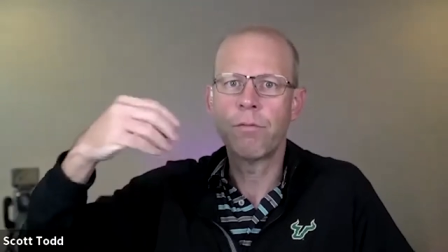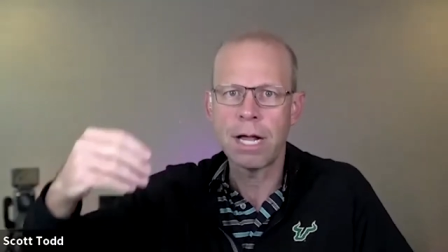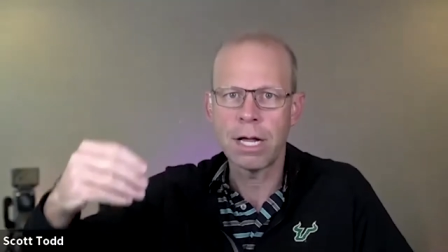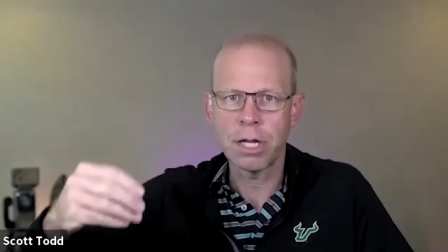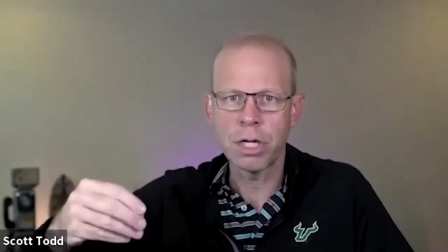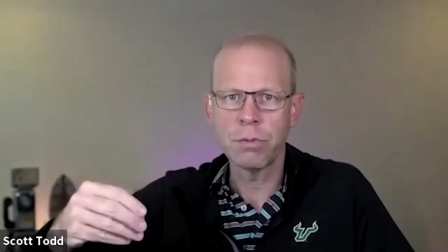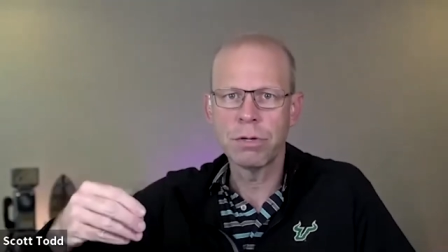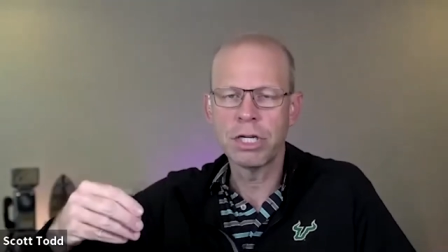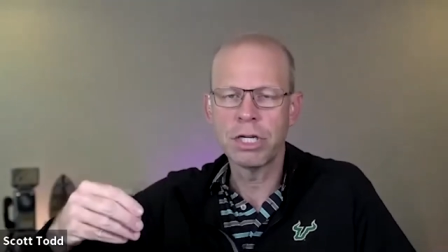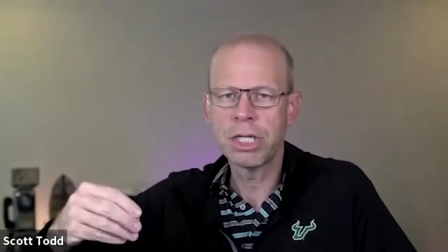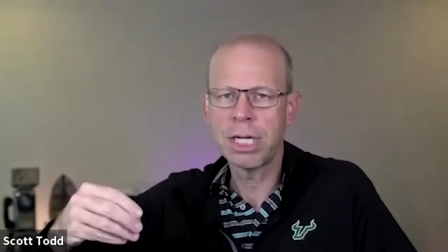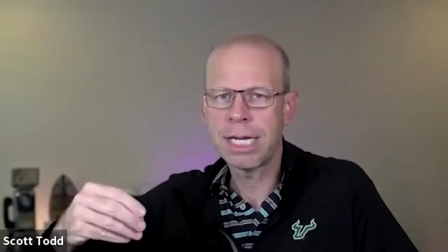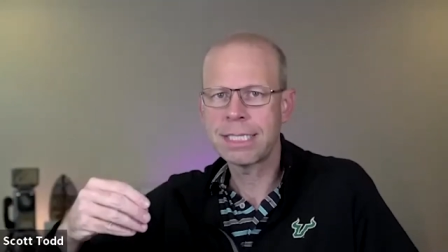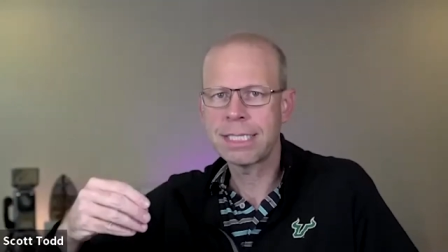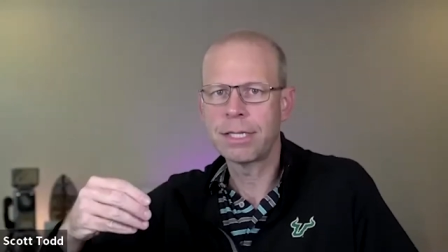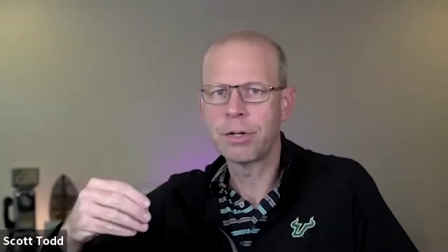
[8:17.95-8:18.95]
while you
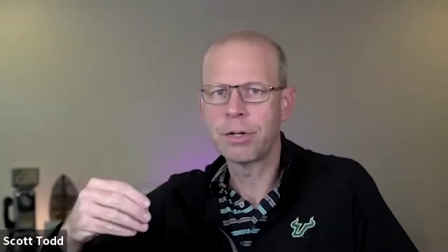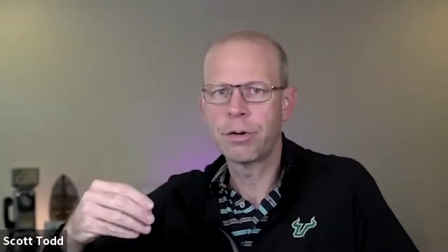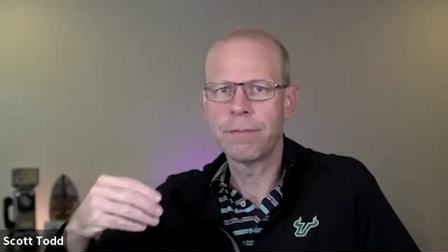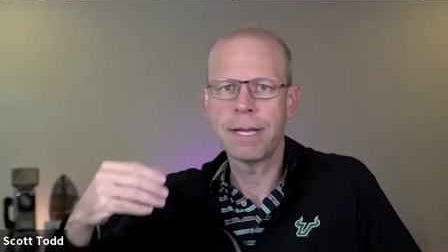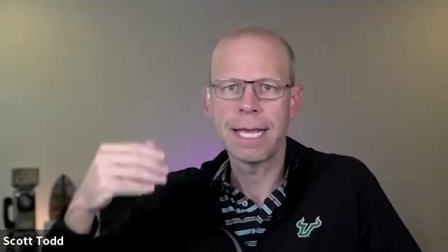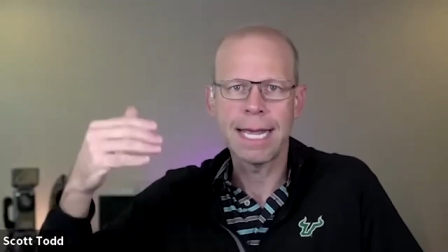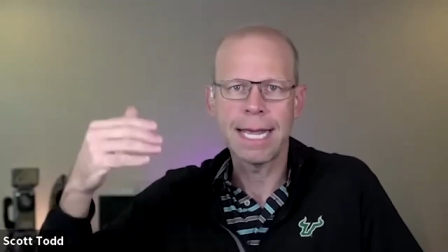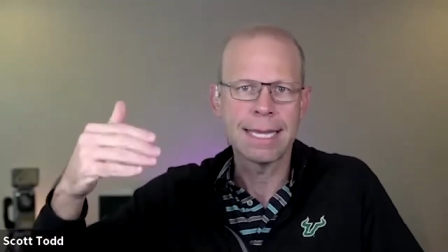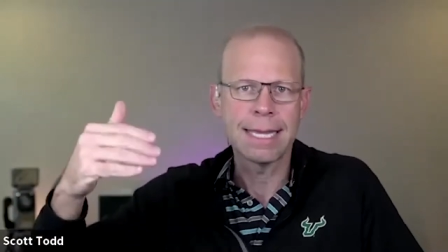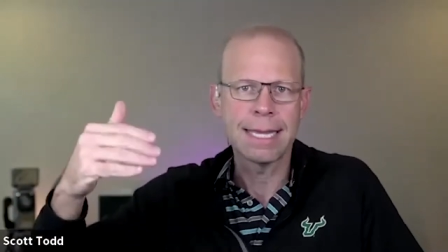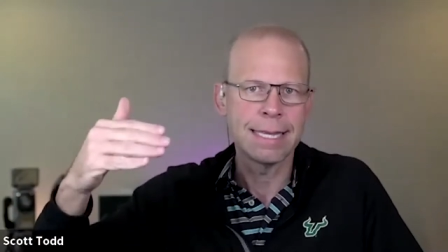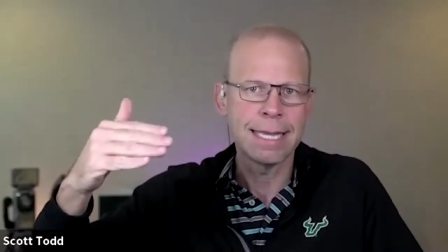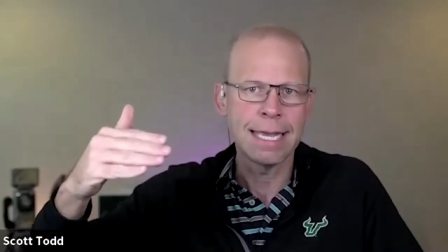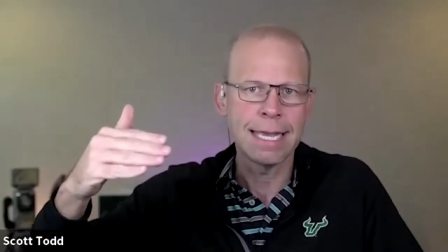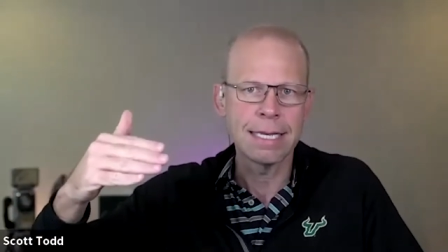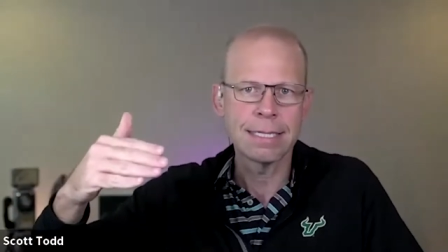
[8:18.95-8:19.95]
adjust a little bit,
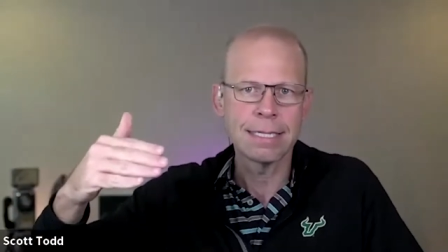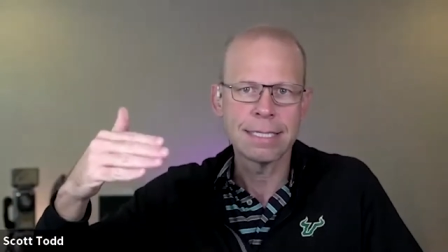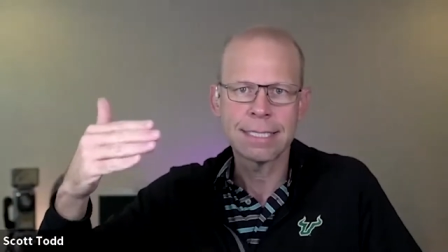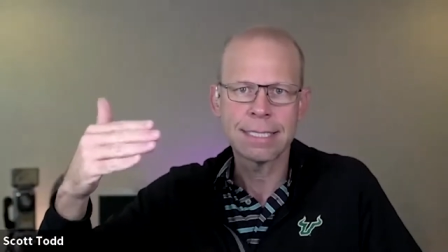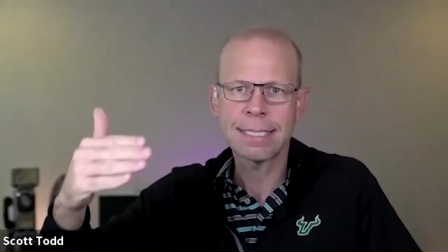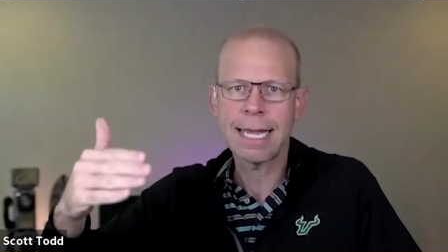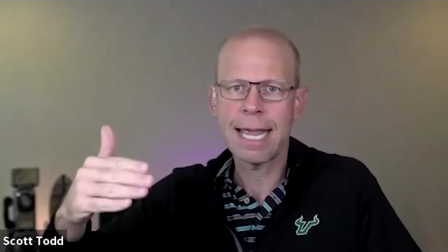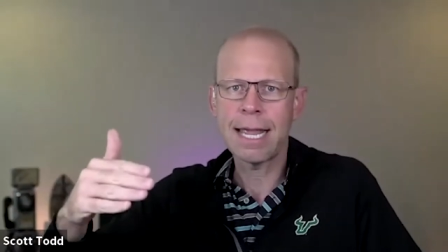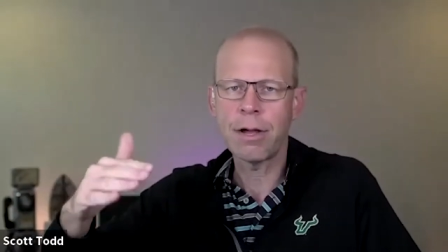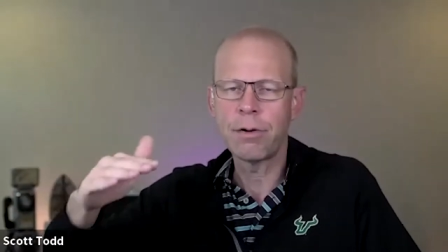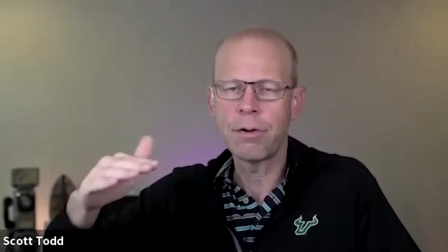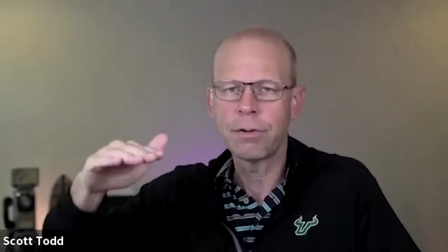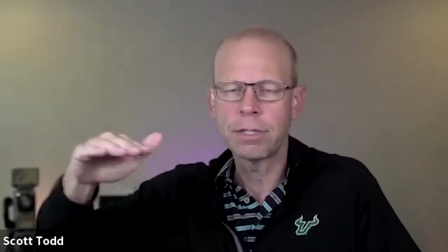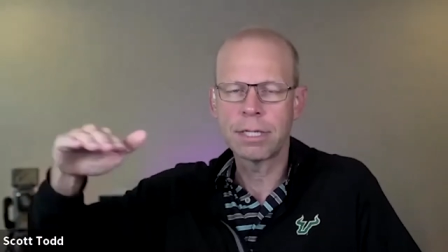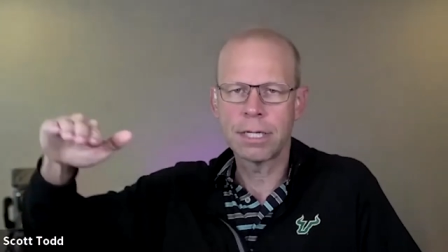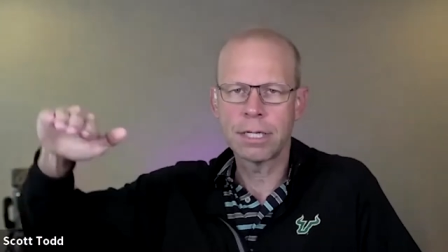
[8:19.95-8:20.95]
and then
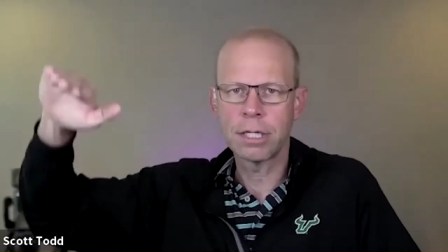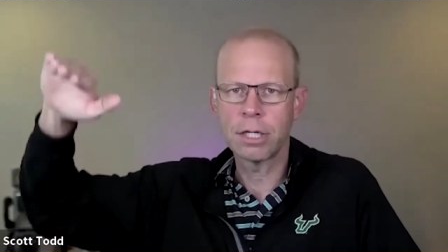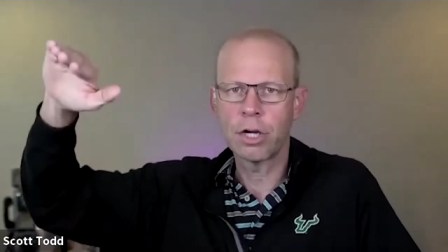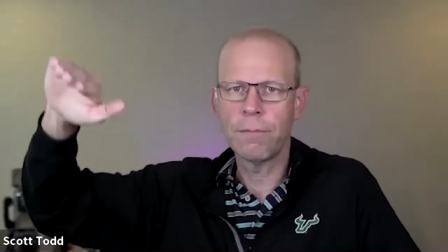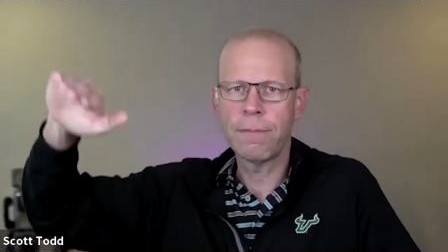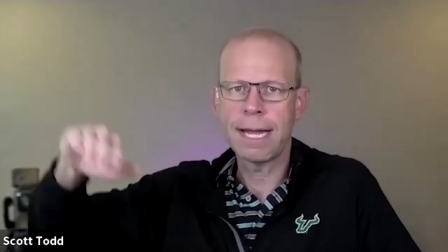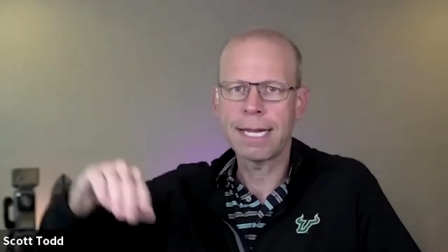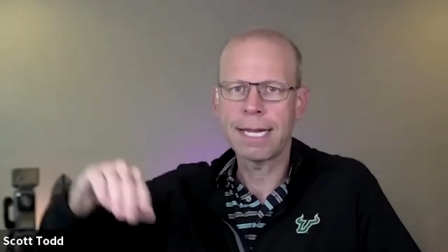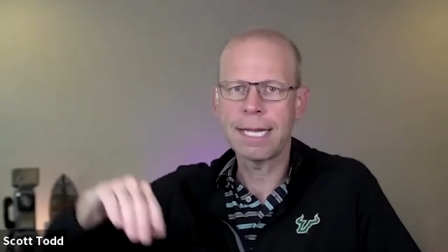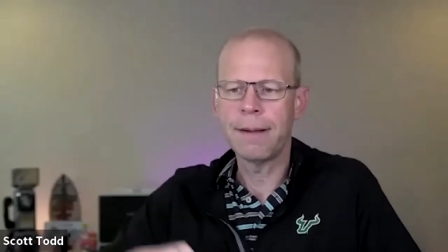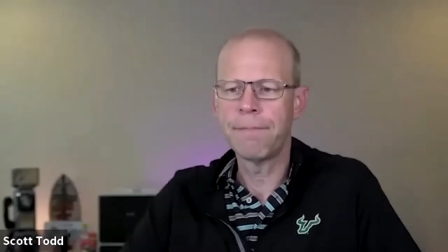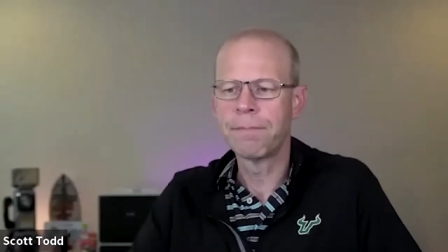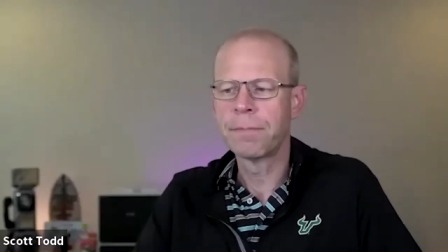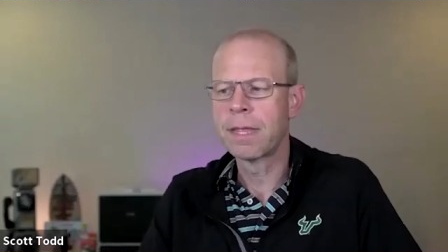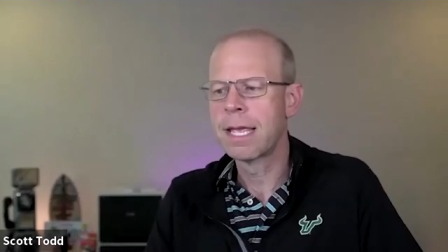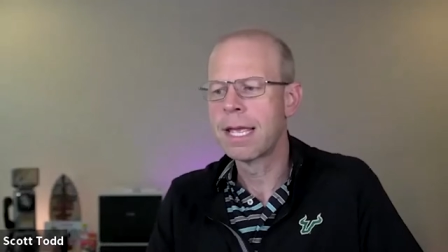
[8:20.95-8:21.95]
scale to, to go back
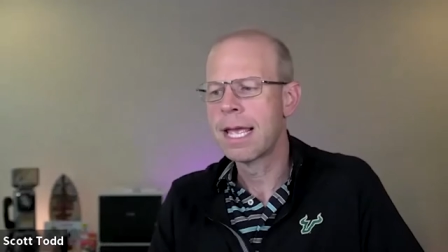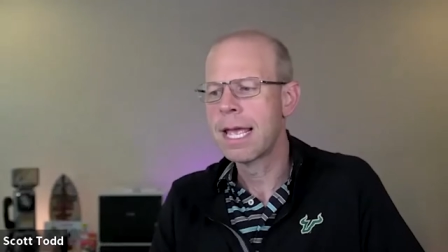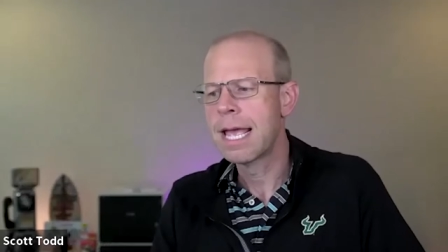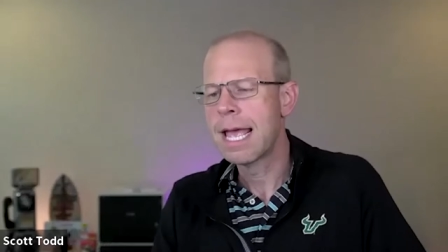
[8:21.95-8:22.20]
up.